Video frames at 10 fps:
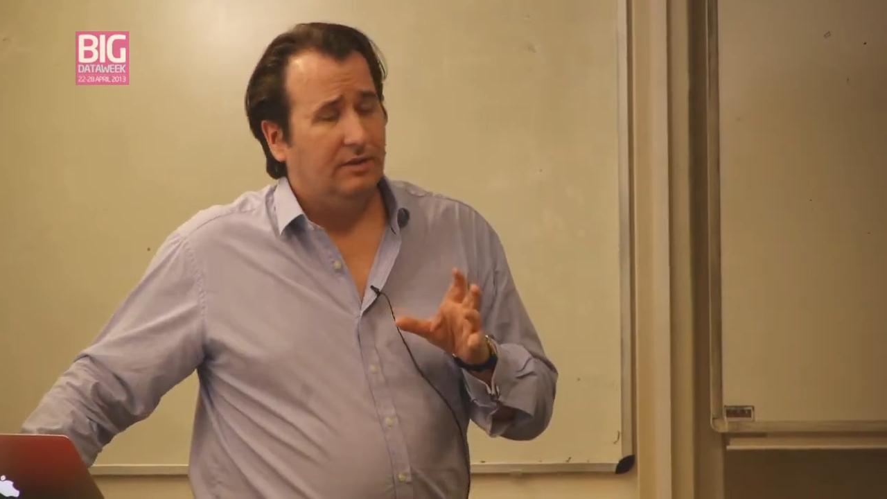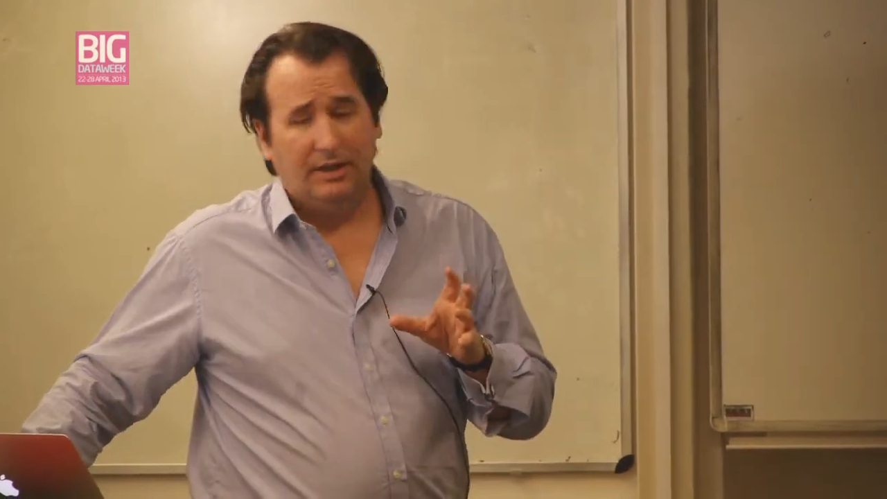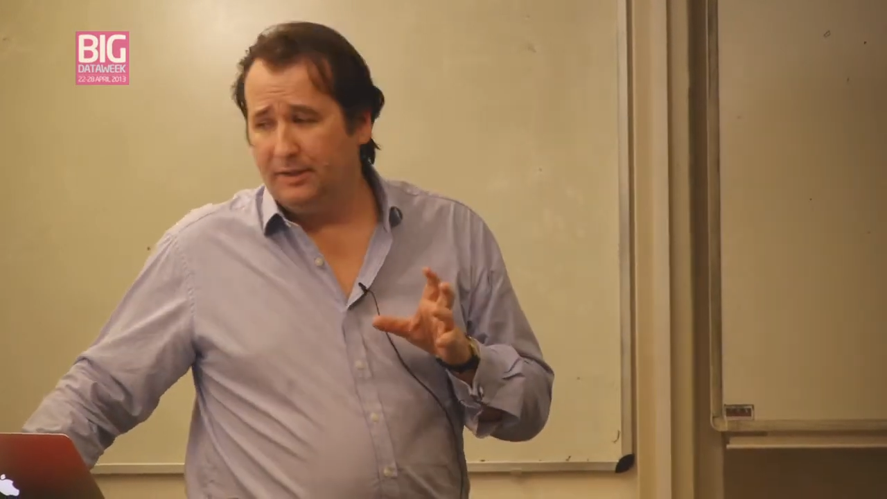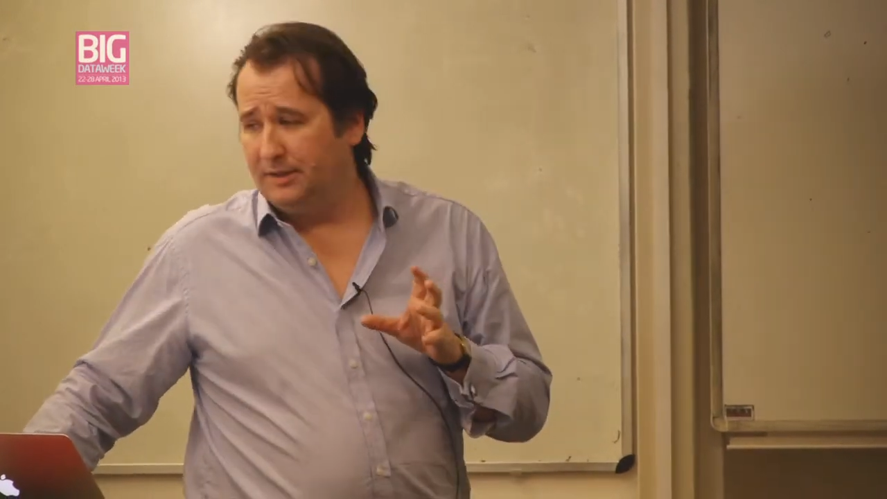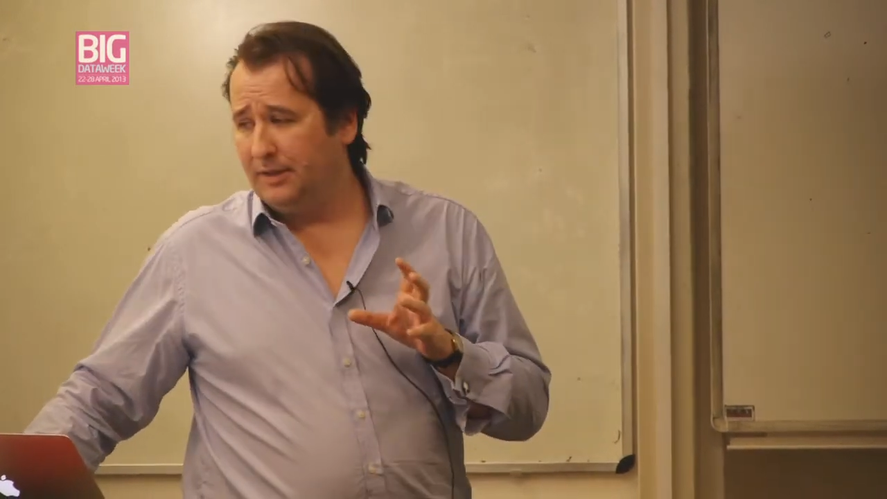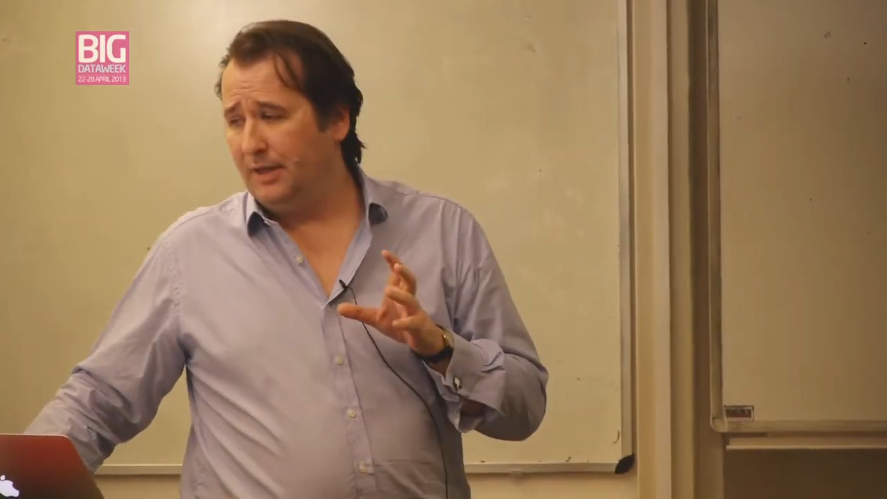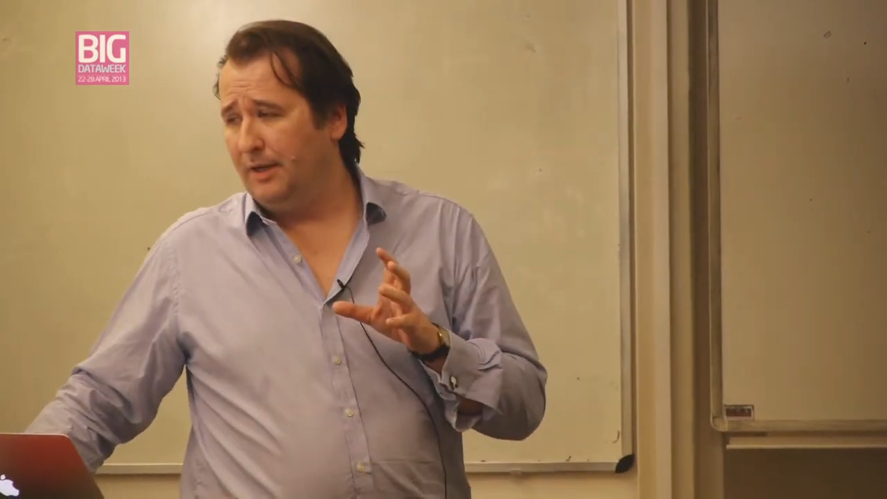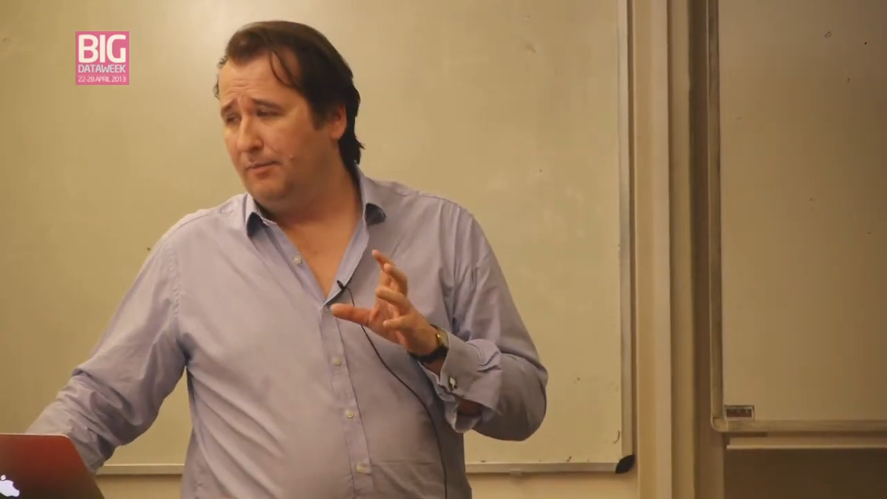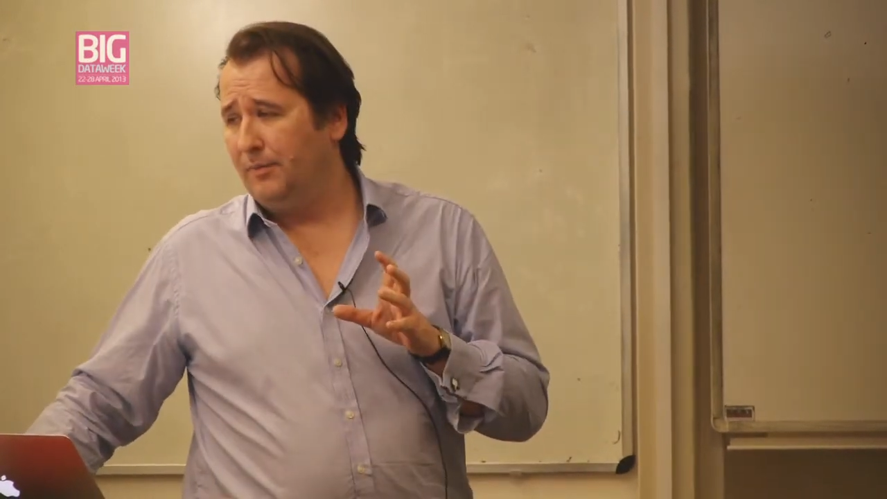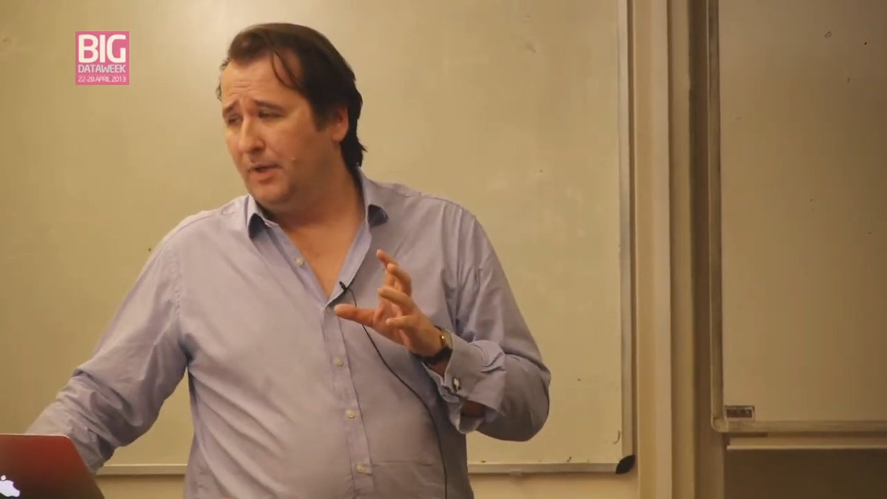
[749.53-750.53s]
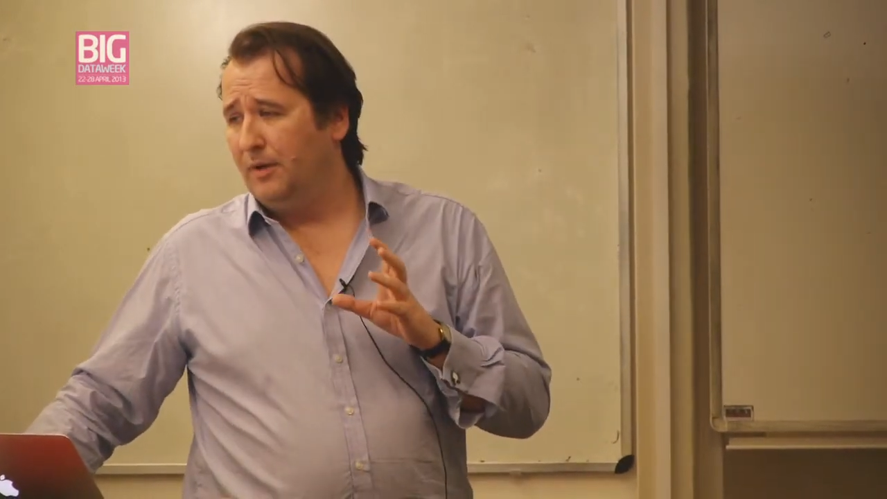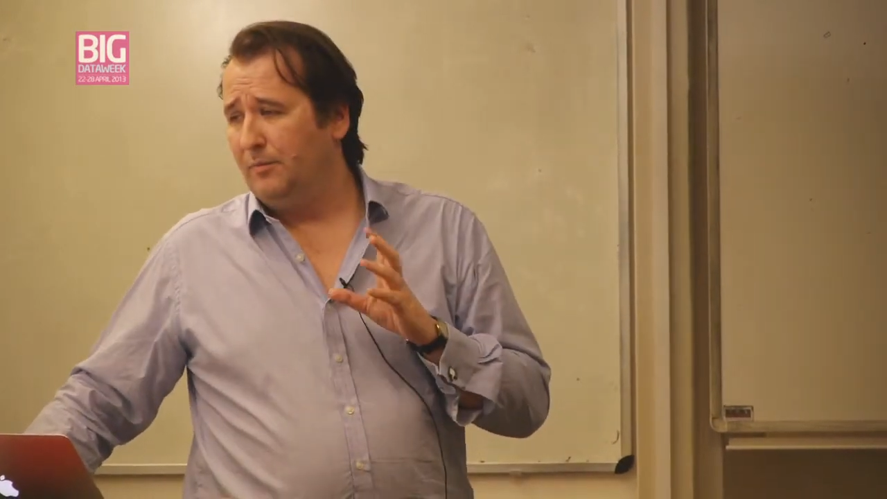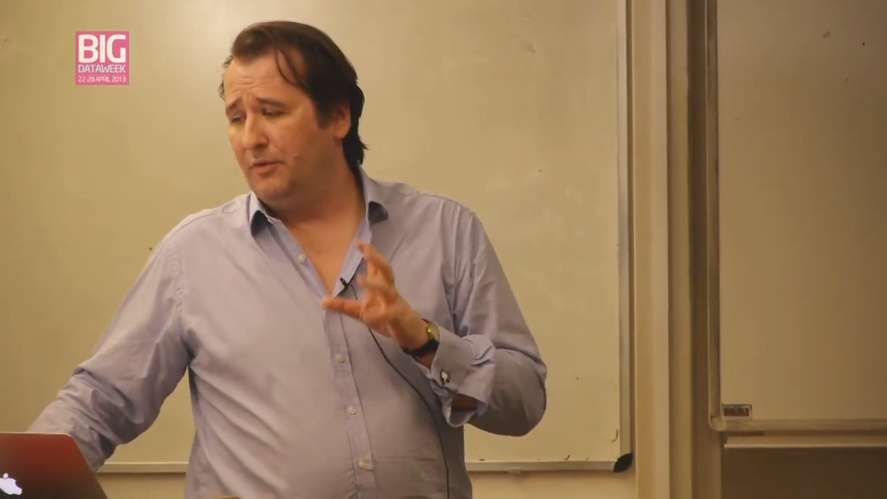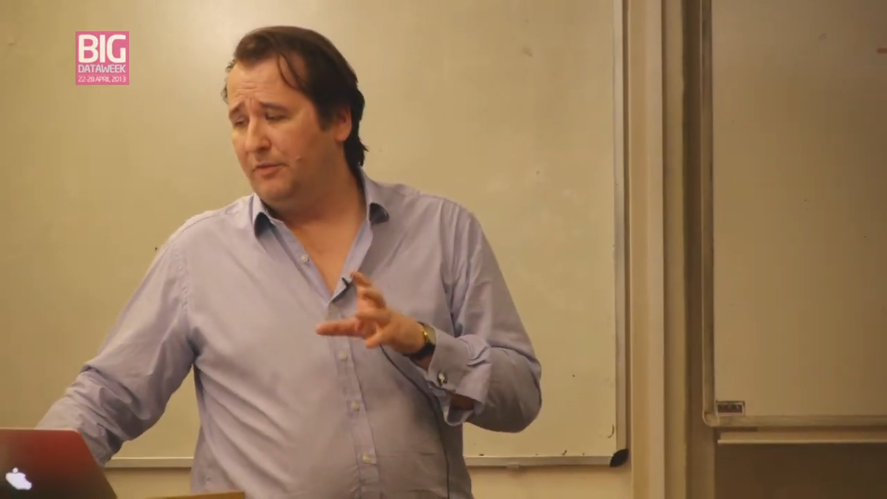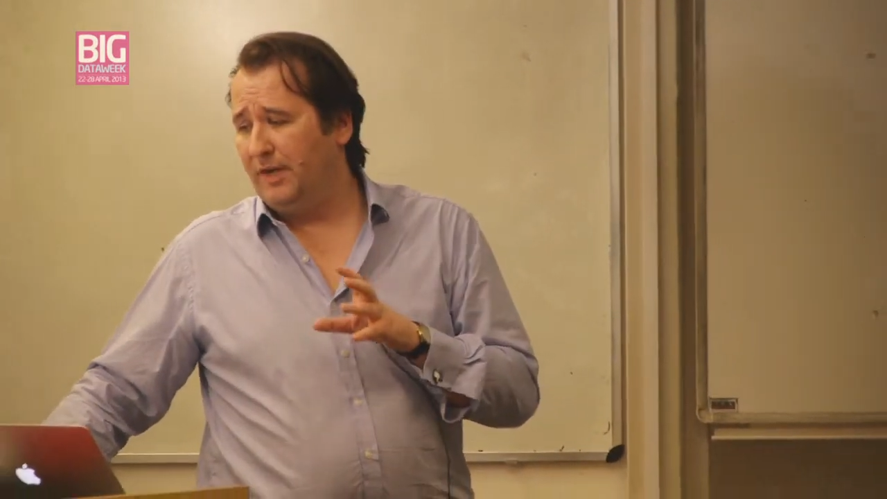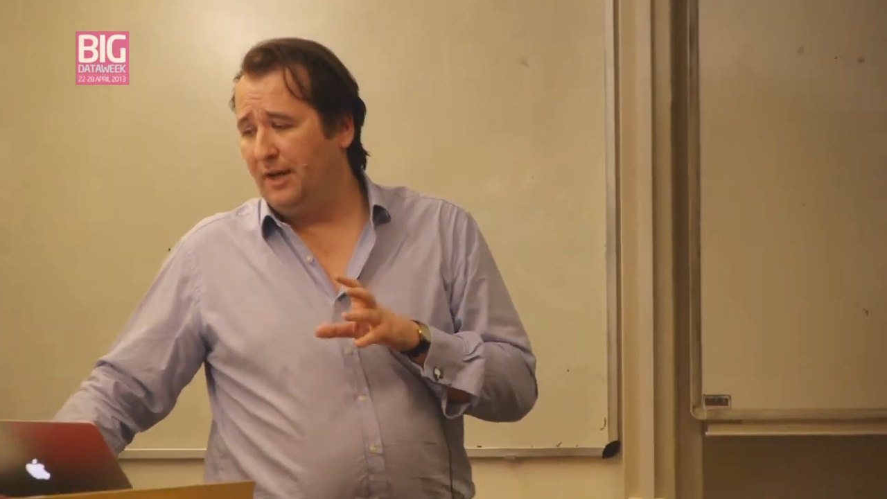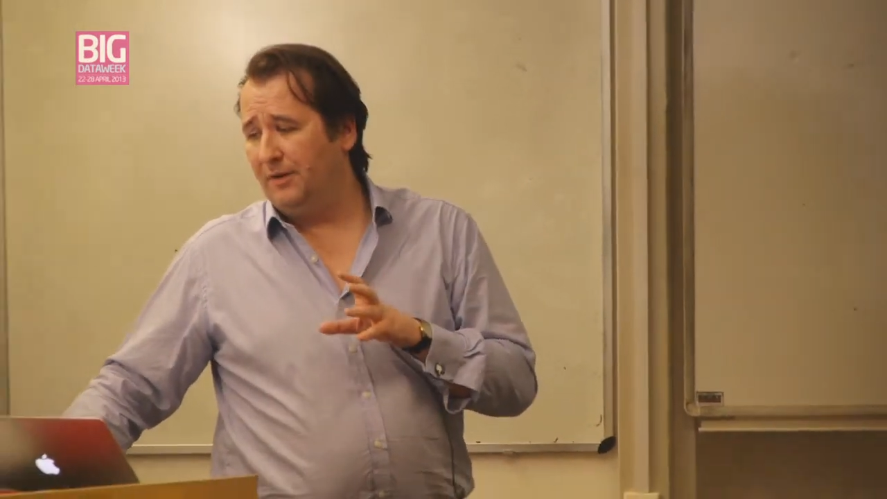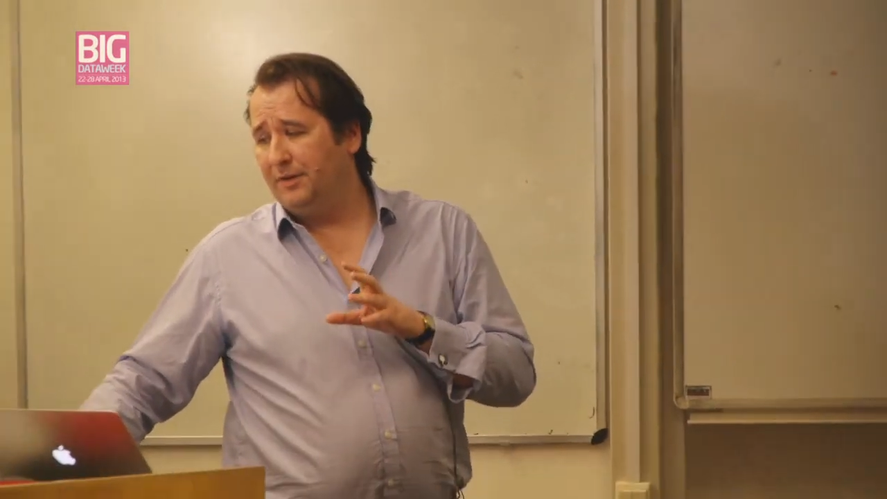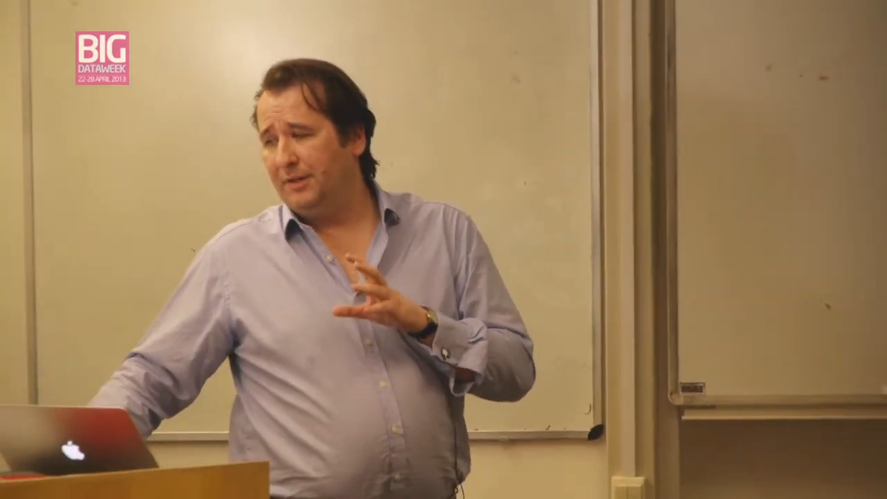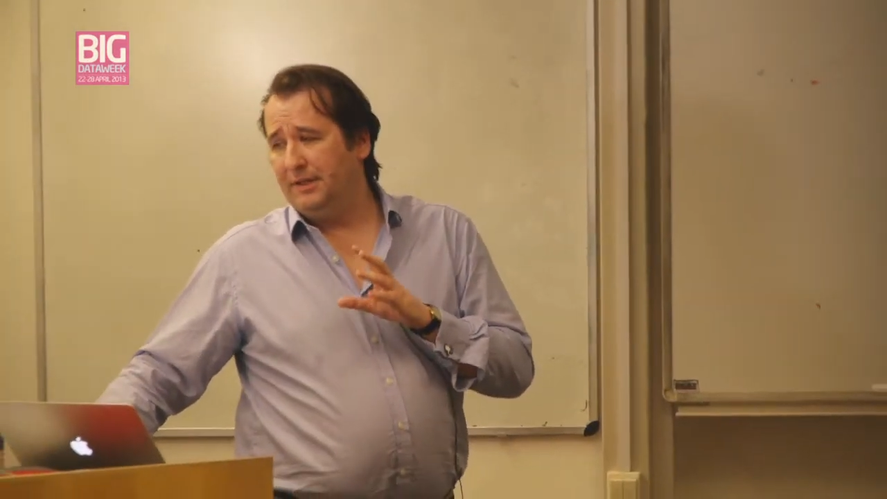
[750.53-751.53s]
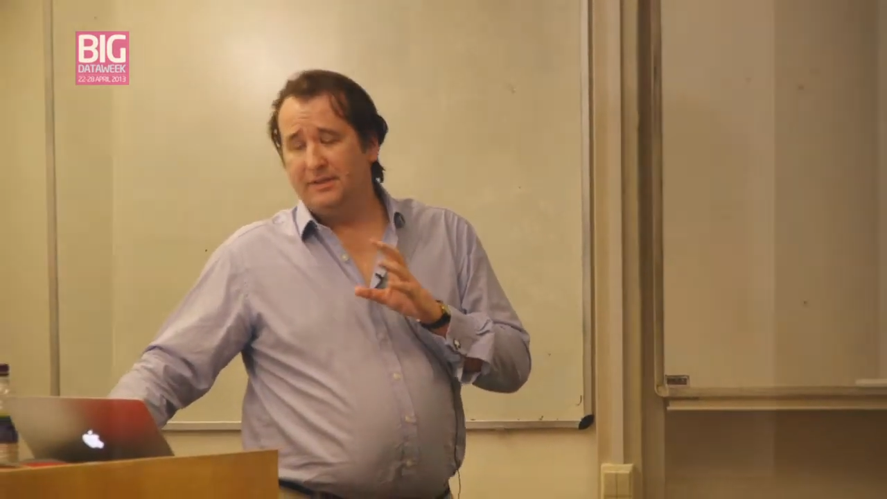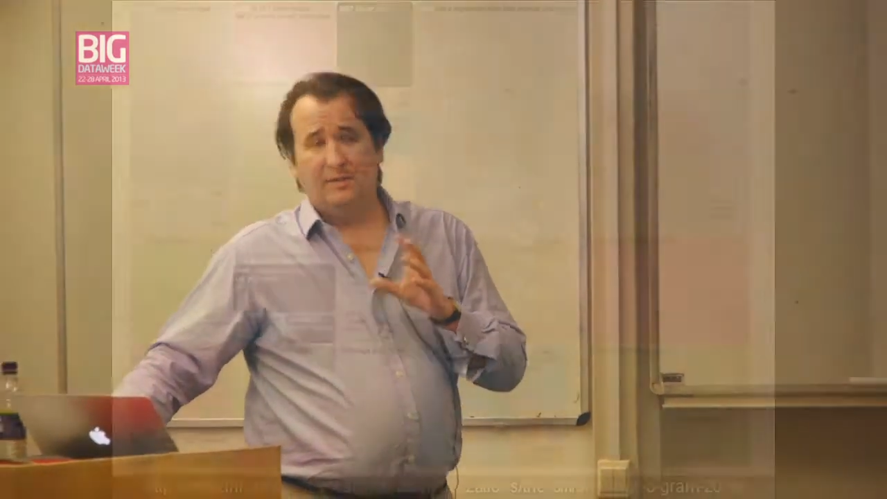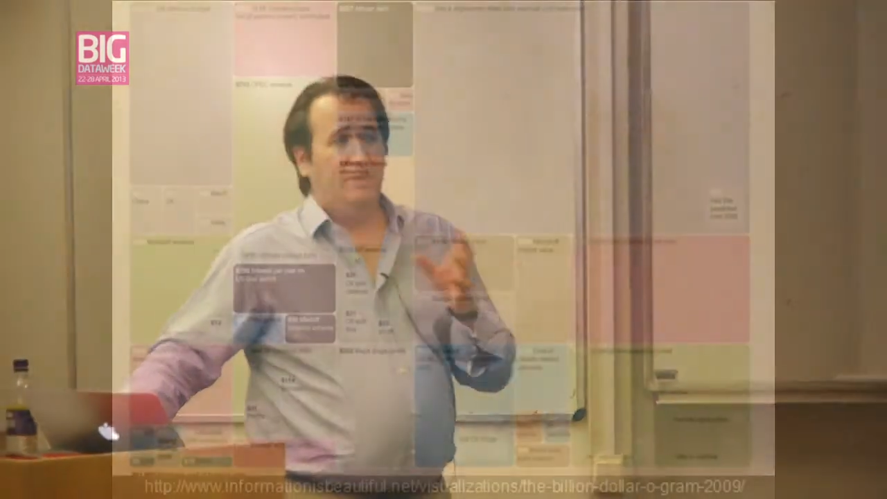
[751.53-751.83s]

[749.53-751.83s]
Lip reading: and profound. It's the